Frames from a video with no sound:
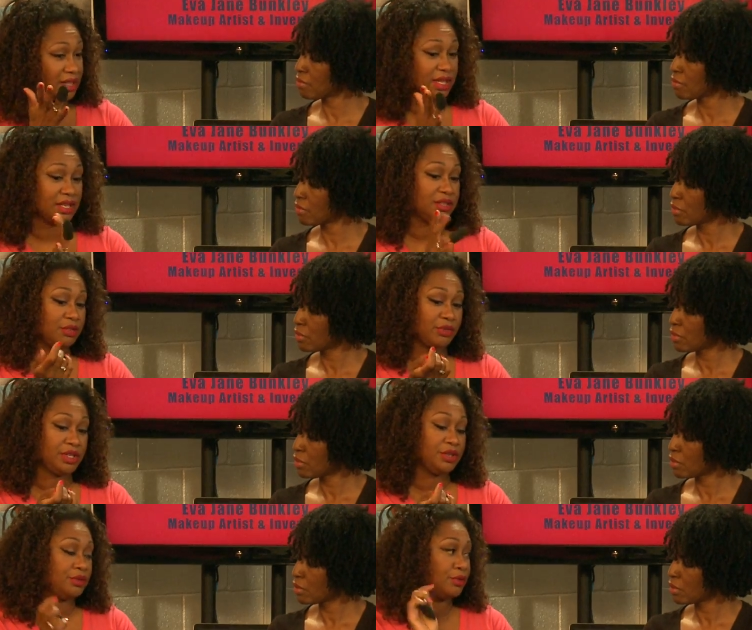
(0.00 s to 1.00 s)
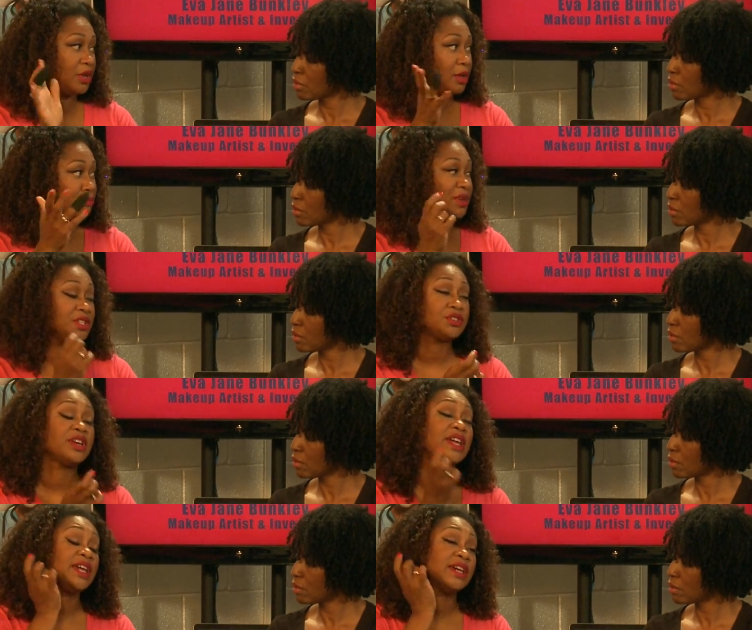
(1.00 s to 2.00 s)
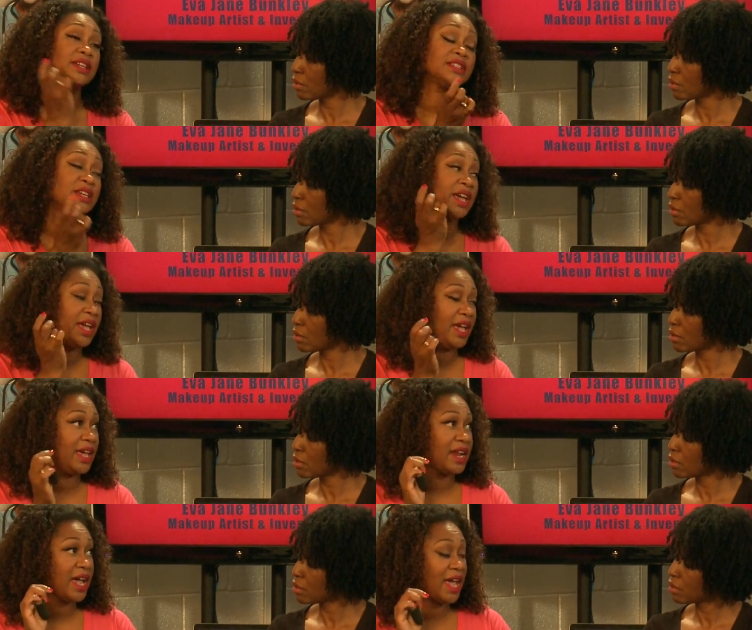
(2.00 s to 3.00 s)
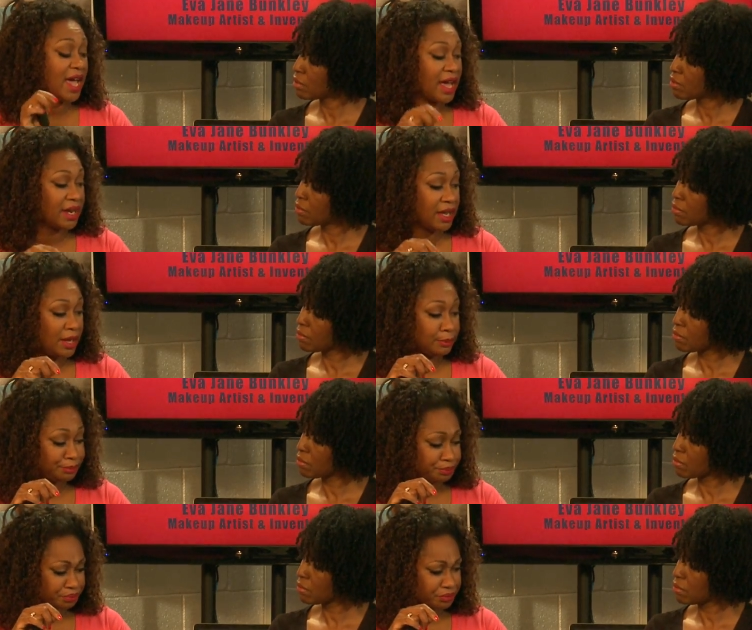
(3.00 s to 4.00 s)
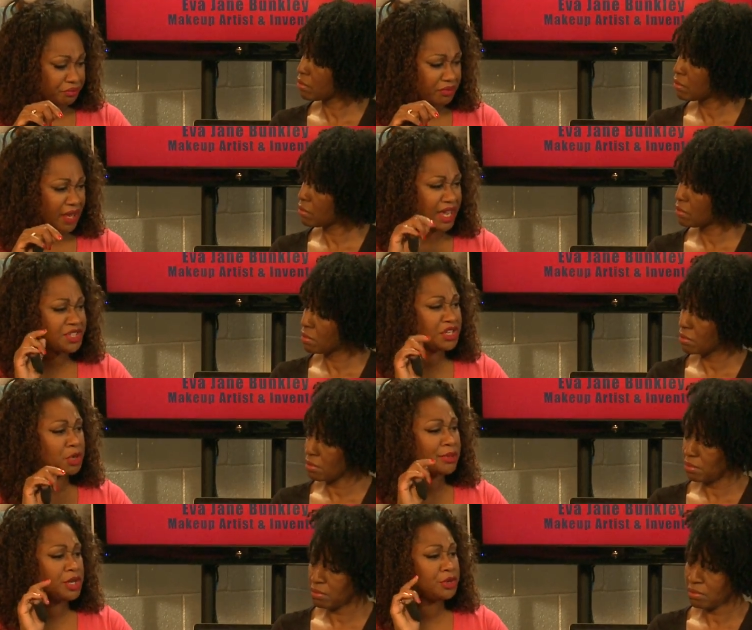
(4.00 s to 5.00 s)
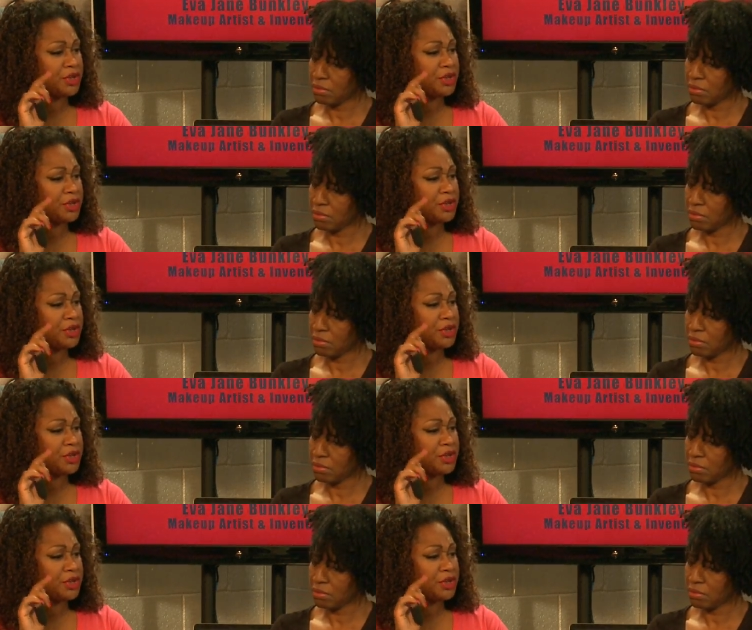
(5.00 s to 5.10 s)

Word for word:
Speaker 1: then when you bend your hand and I had um a gentleman who